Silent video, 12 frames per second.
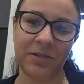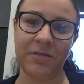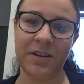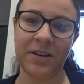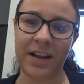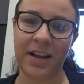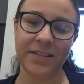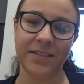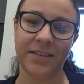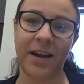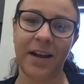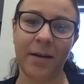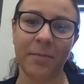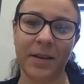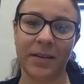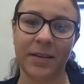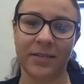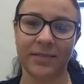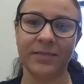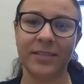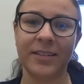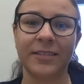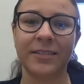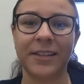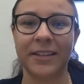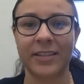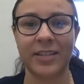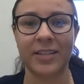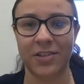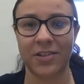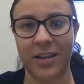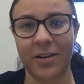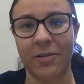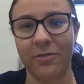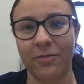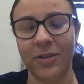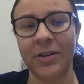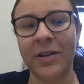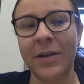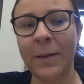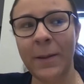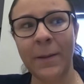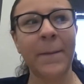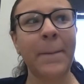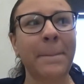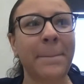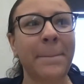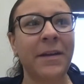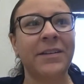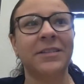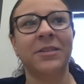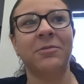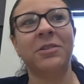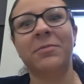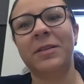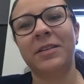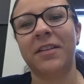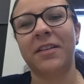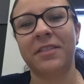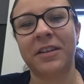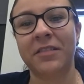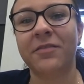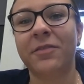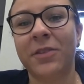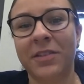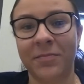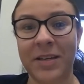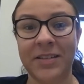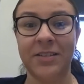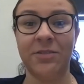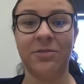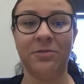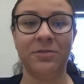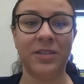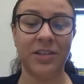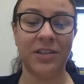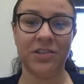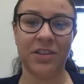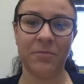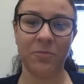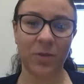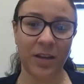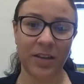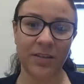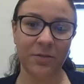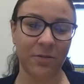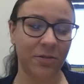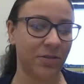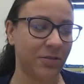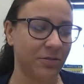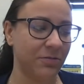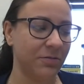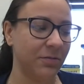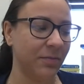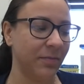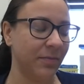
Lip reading: I would have had to stop and let the teacher take over because there would have been nothing for me to teach them with or do.